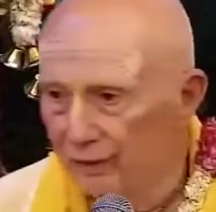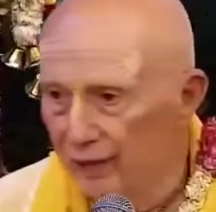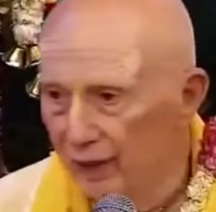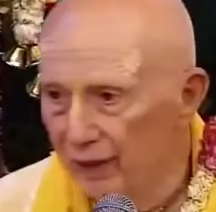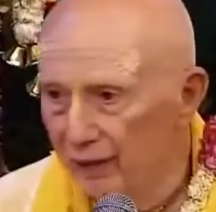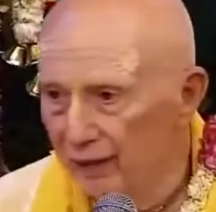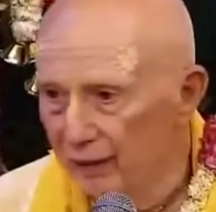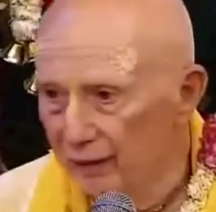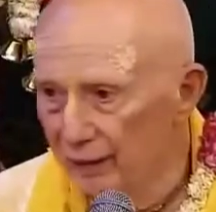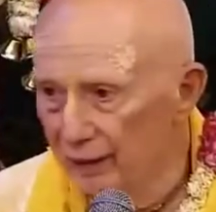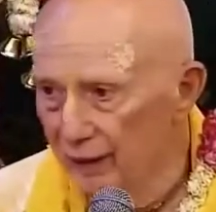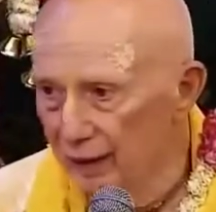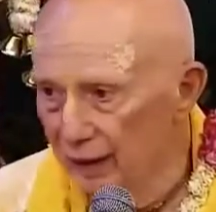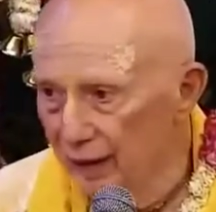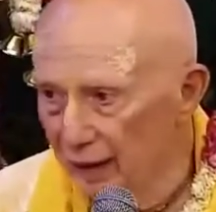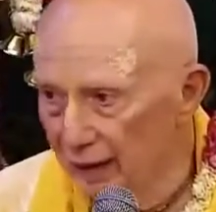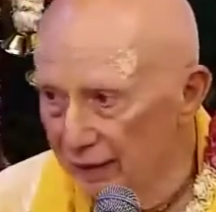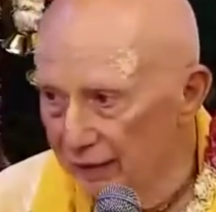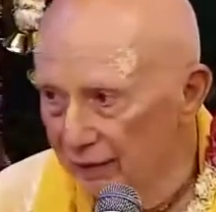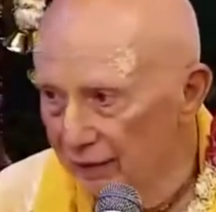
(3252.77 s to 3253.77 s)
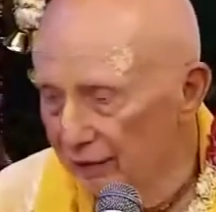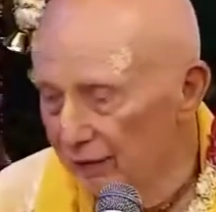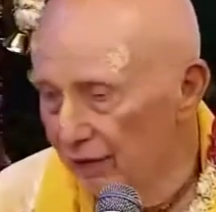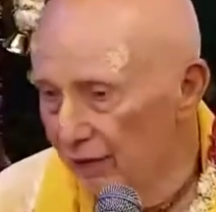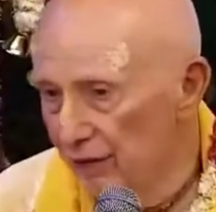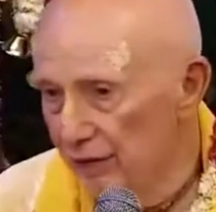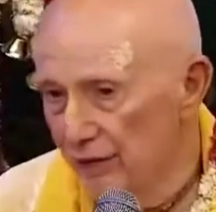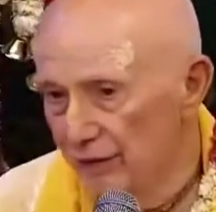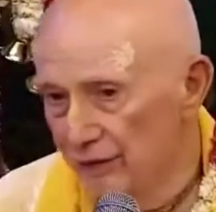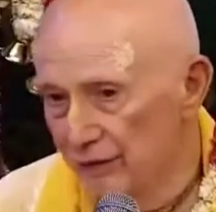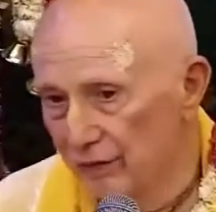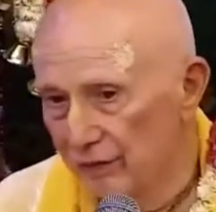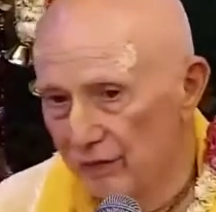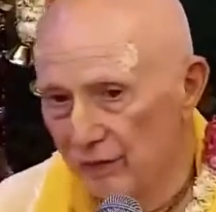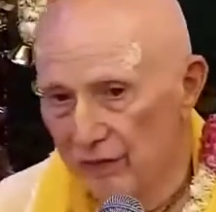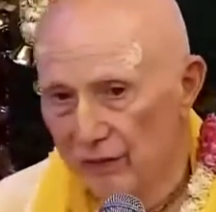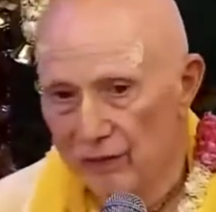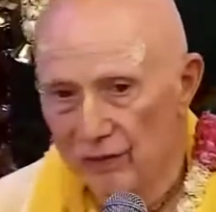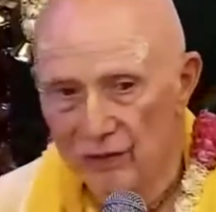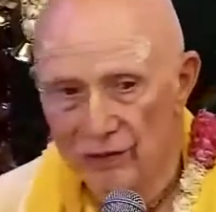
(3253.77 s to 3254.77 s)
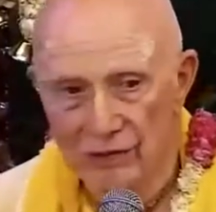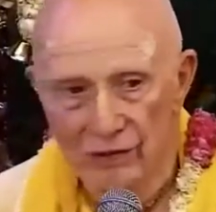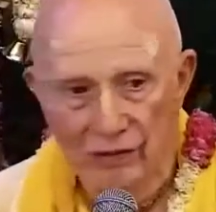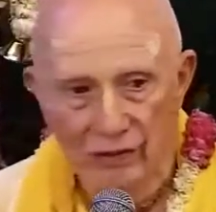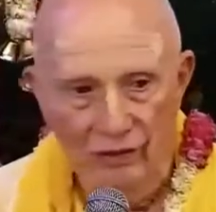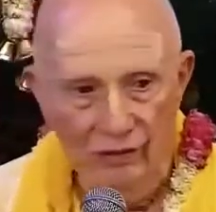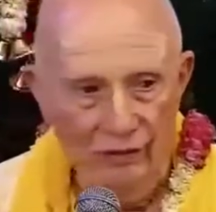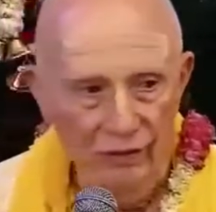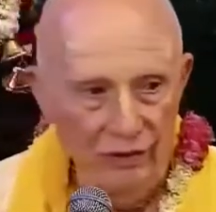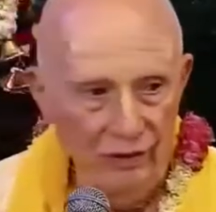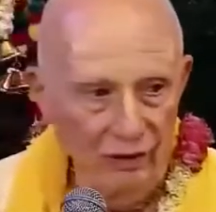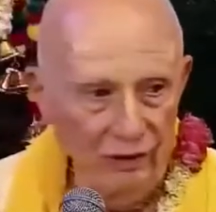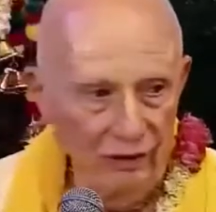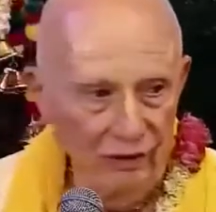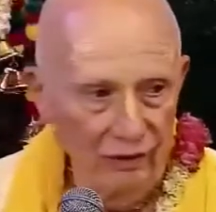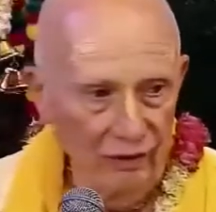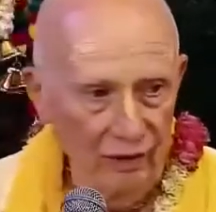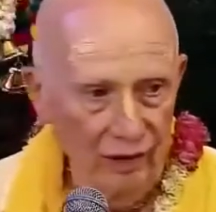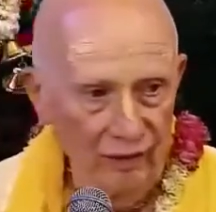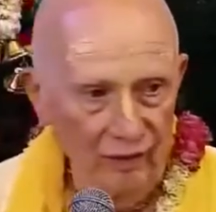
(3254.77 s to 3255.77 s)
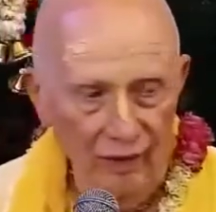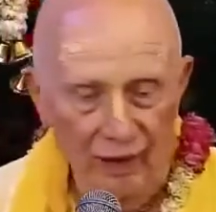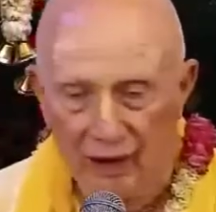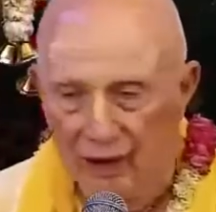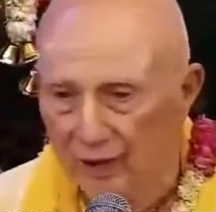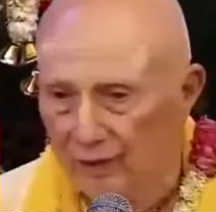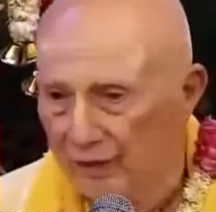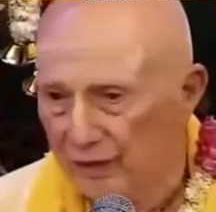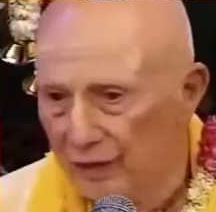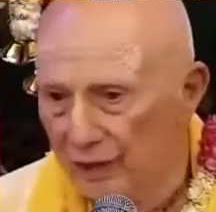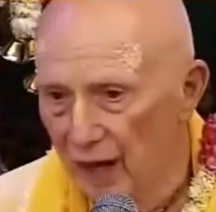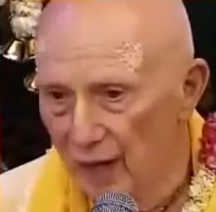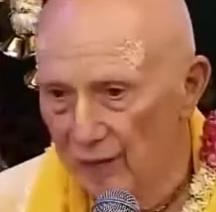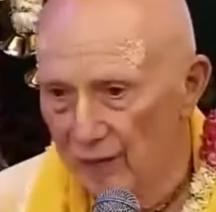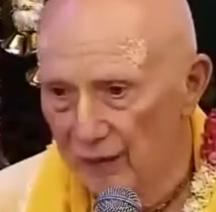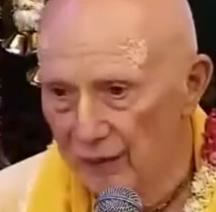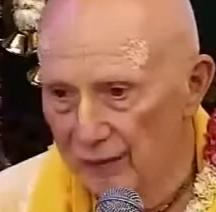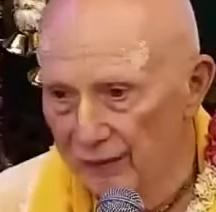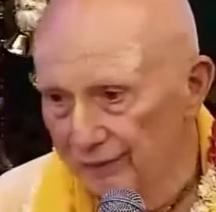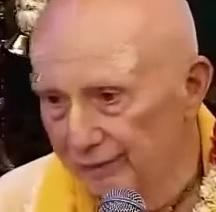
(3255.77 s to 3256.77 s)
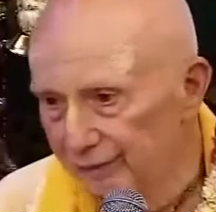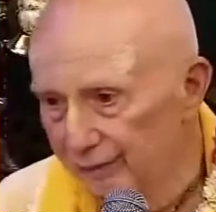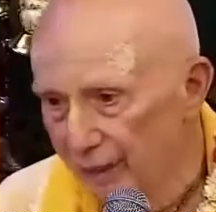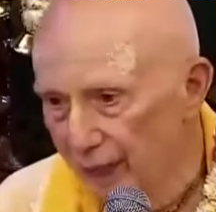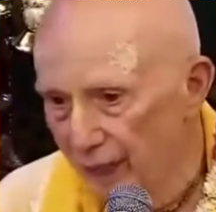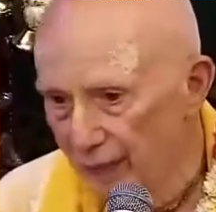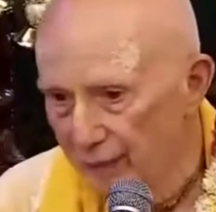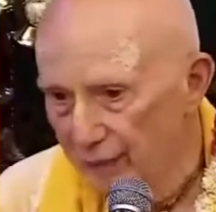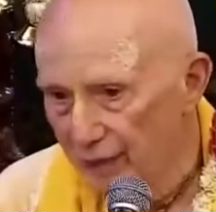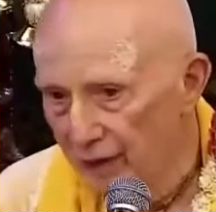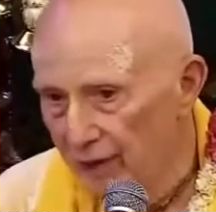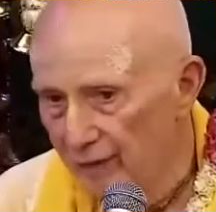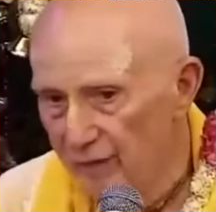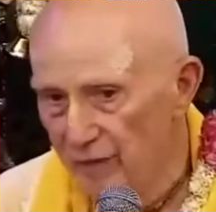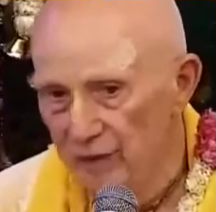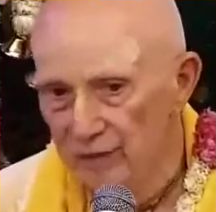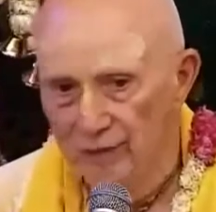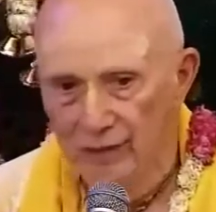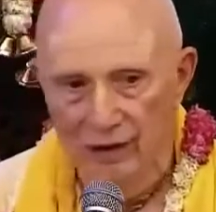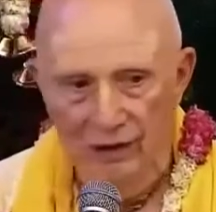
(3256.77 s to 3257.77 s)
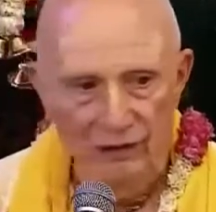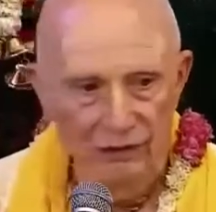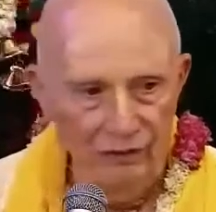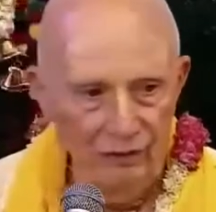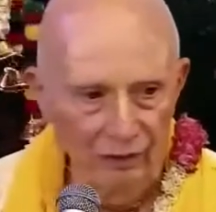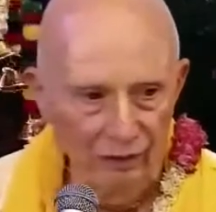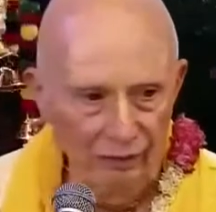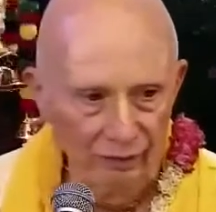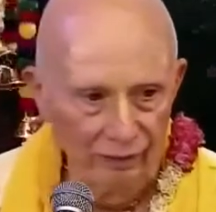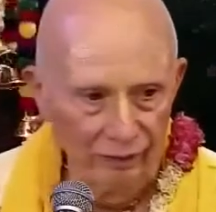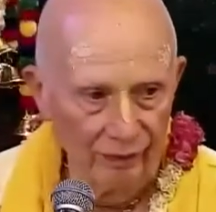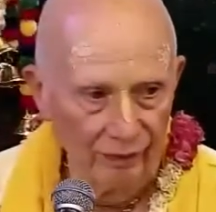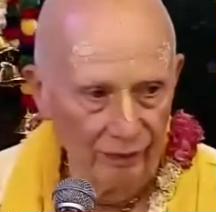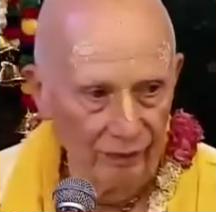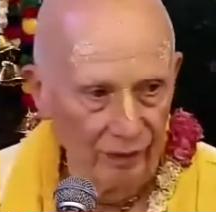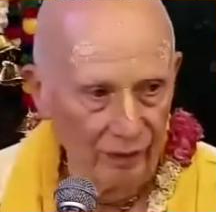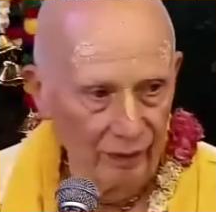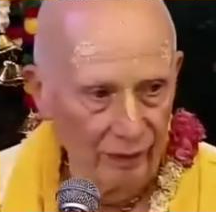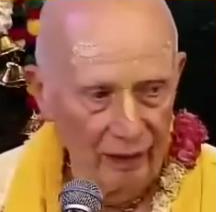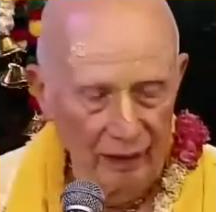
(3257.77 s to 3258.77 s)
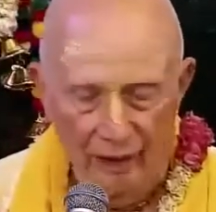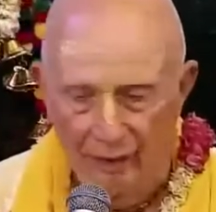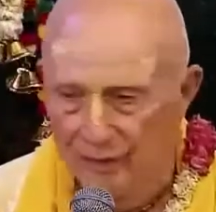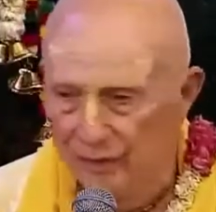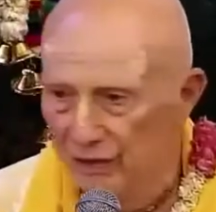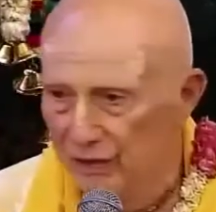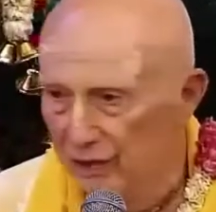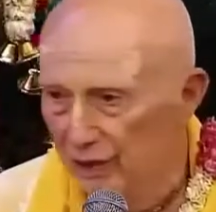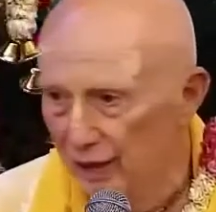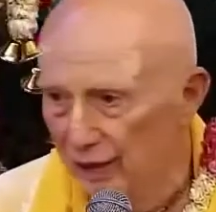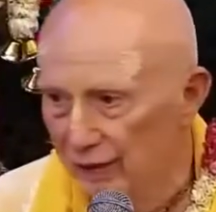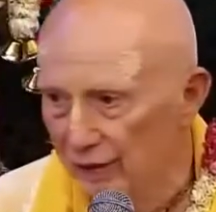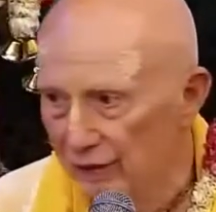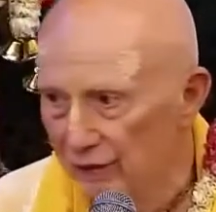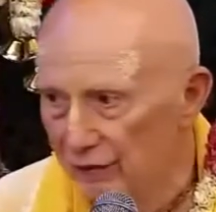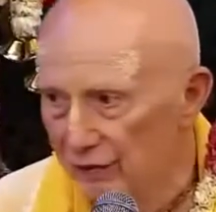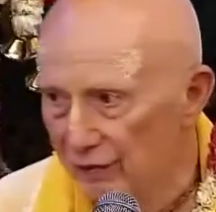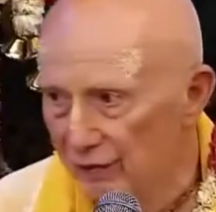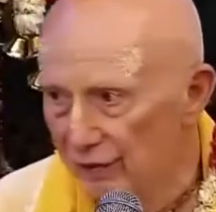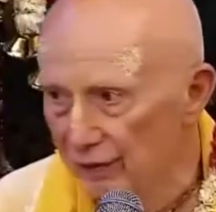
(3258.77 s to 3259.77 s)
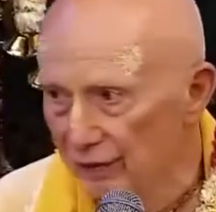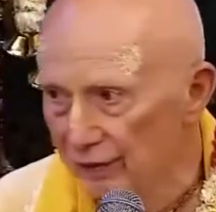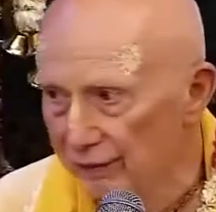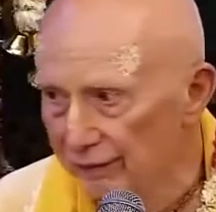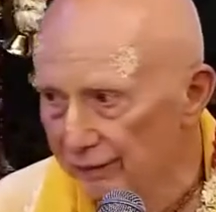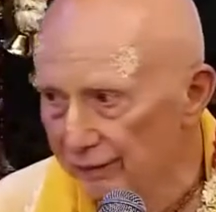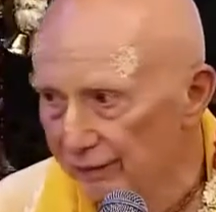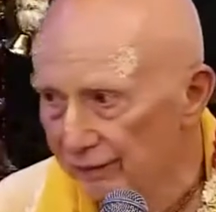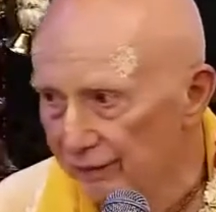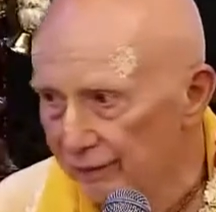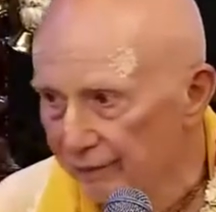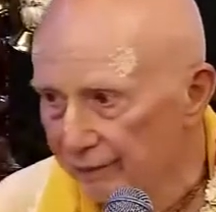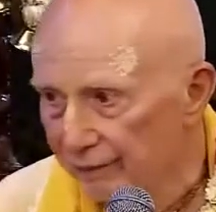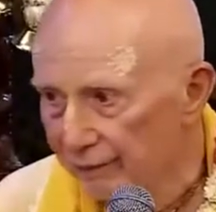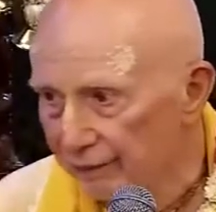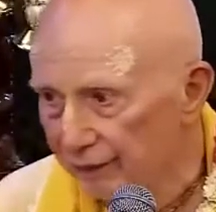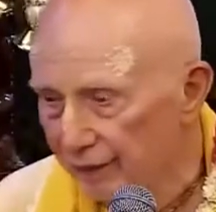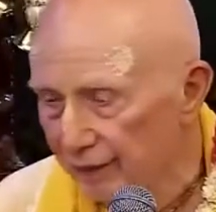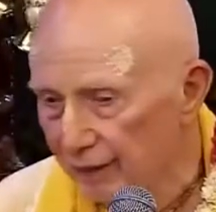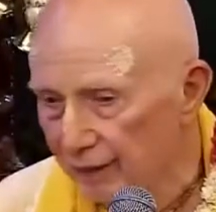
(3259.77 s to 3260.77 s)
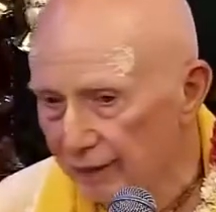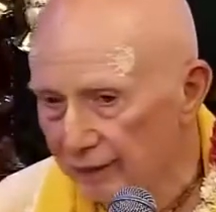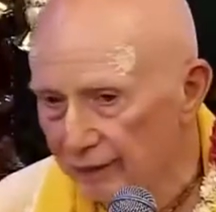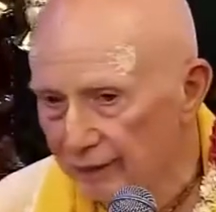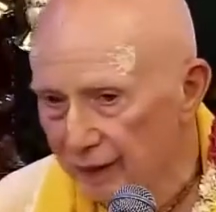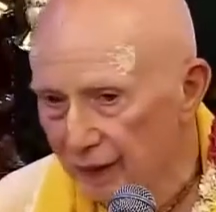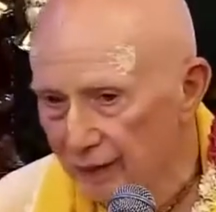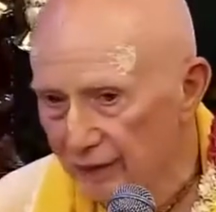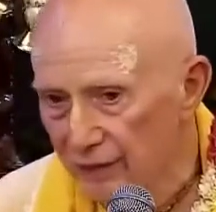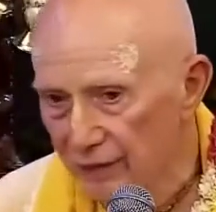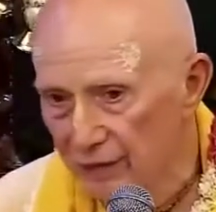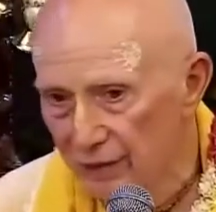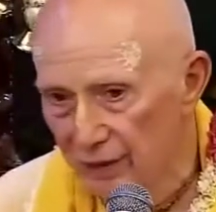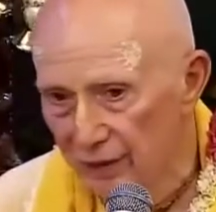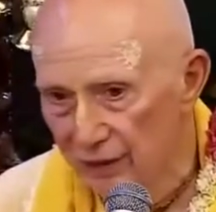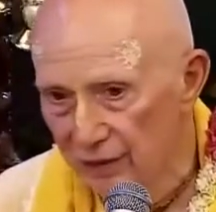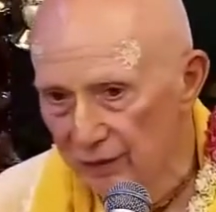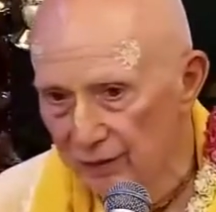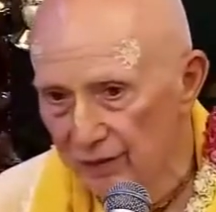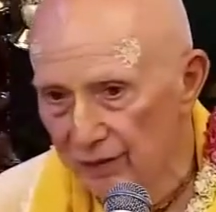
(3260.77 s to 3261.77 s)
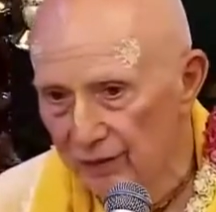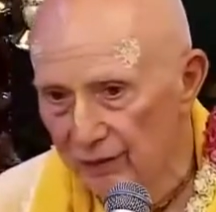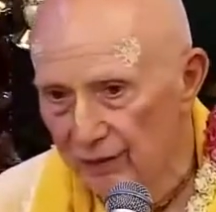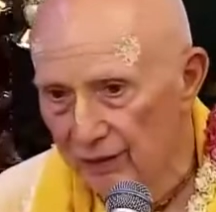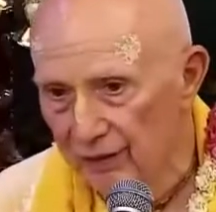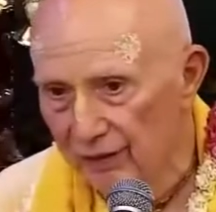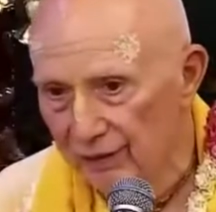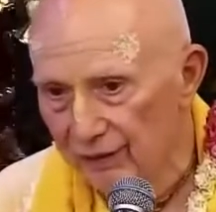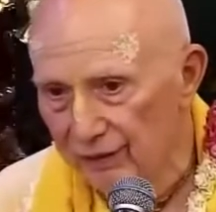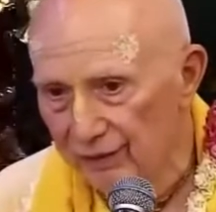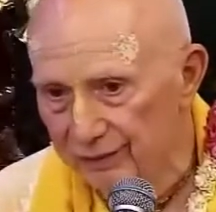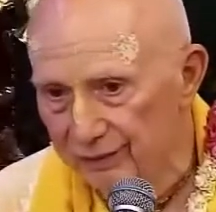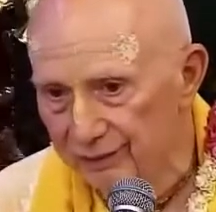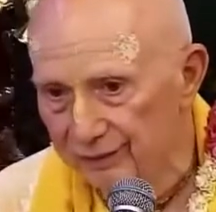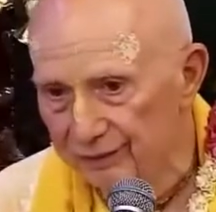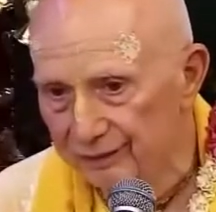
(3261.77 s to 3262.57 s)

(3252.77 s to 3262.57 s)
by the activities of devotional service, the devotee becomes happy, becomes peaceful, one becomes satisfied. That's an experience.